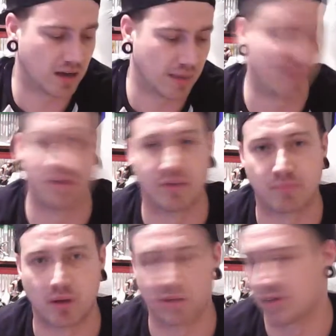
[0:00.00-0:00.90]
with my
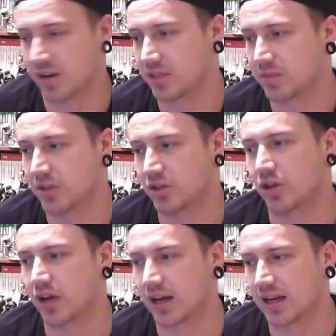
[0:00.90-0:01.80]
close friends, is mention
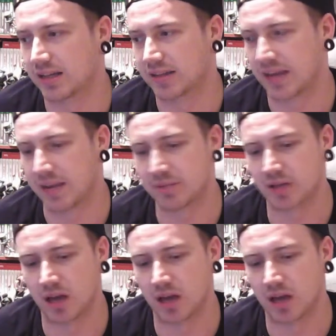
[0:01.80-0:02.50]
that I collect games,